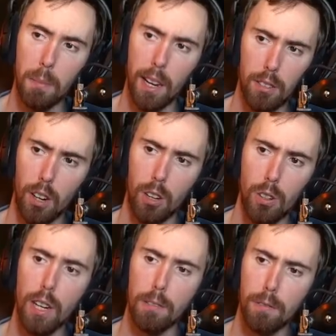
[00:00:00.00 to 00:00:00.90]
in my entire
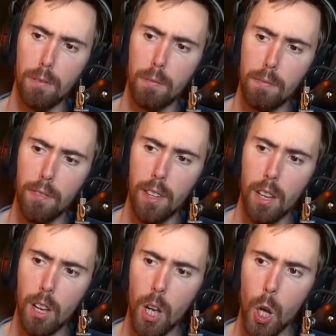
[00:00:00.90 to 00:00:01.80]
life.
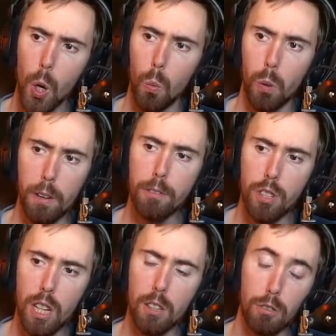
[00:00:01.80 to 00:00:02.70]
We've
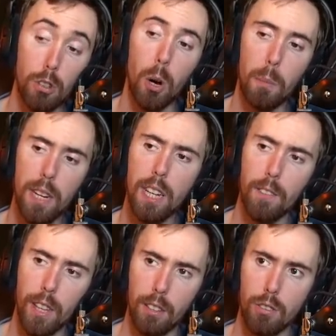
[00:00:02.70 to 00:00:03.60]
seen so many
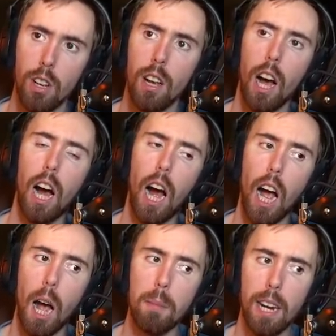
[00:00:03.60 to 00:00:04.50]
of these.
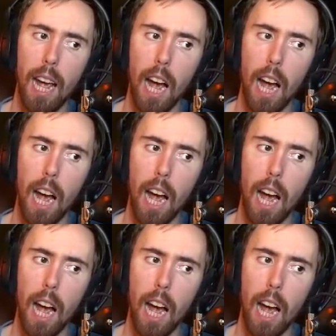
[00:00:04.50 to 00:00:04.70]
I'm going to